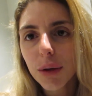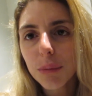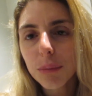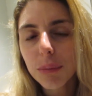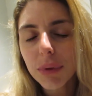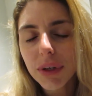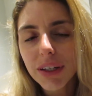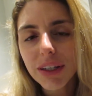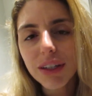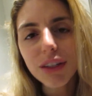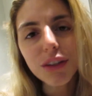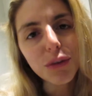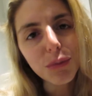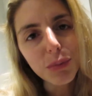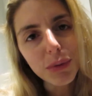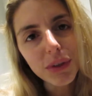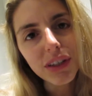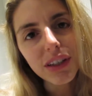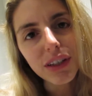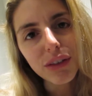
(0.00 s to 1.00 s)
but can you
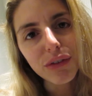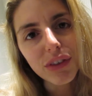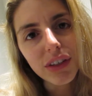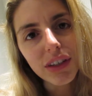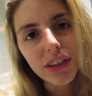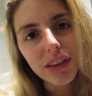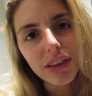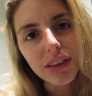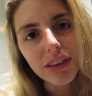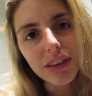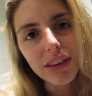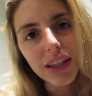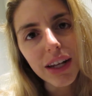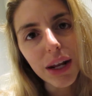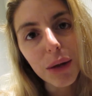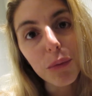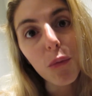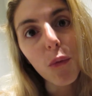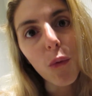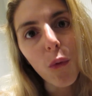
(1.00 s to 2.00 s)
believe it that
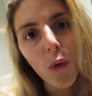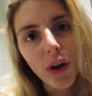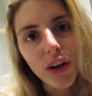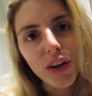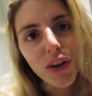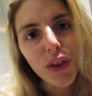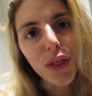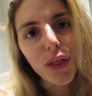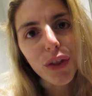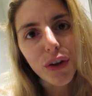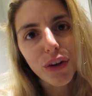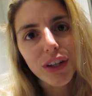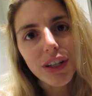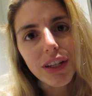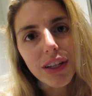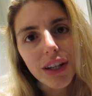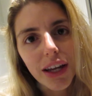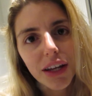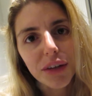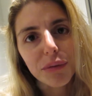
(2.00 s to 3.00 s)
I'm
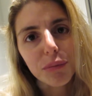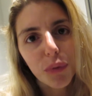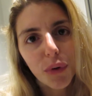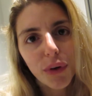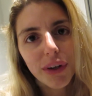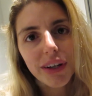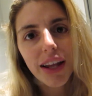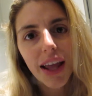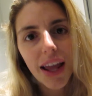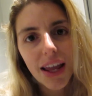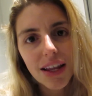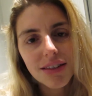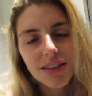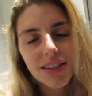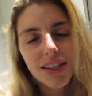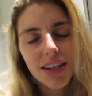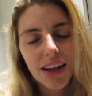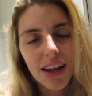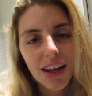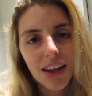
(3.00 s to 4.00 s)
139.8
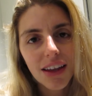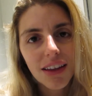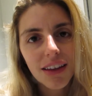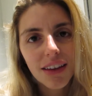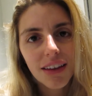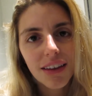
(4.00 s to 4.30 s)
today?